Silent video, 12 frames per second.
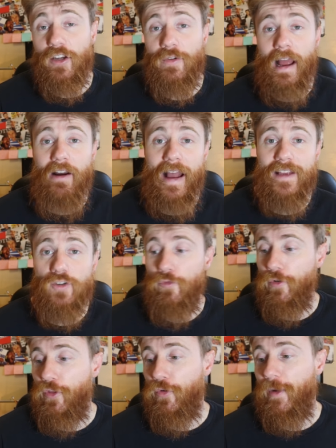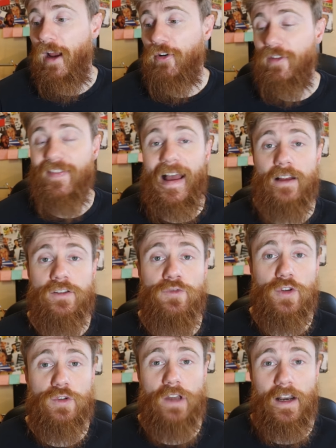video now has over 300,000
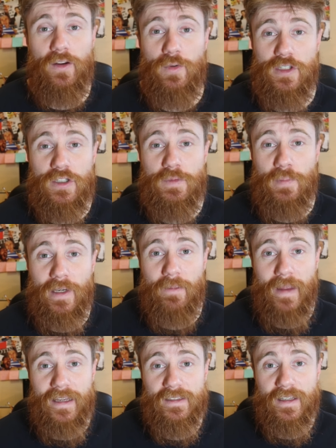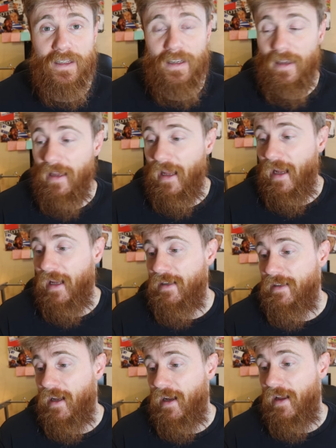views on it, which is pretty amazing.
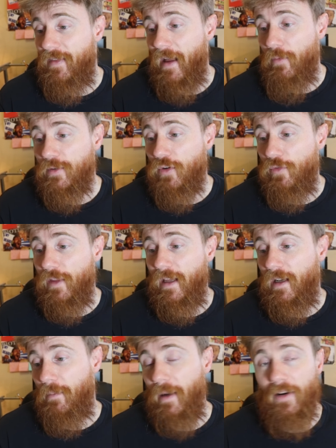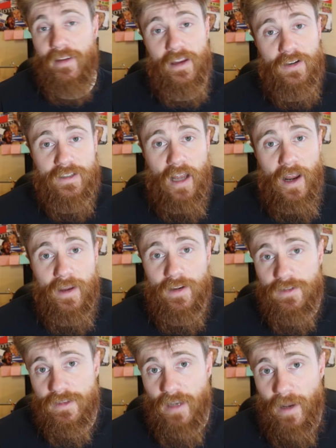And that was only in about a year's
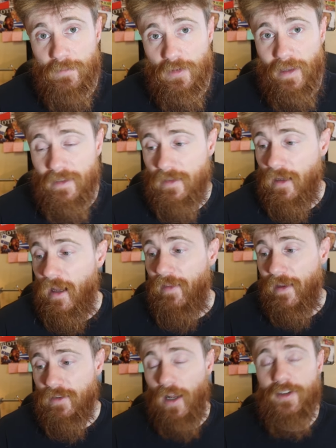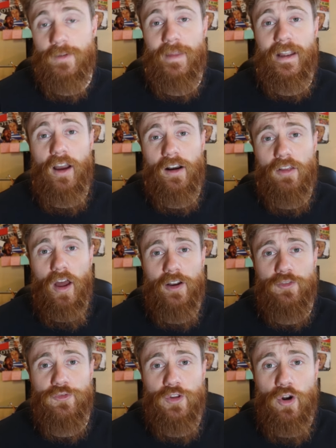time. So that's awesome. They got a
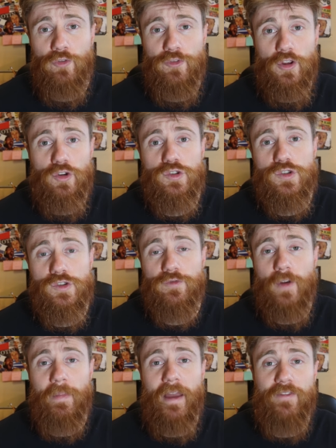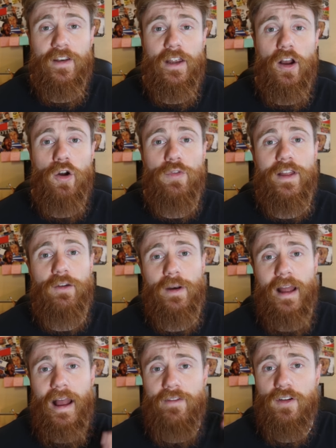lot of, you know, views from that video. They
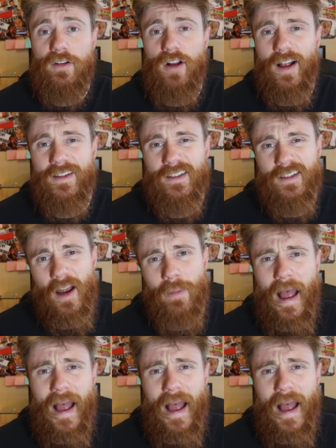would have got some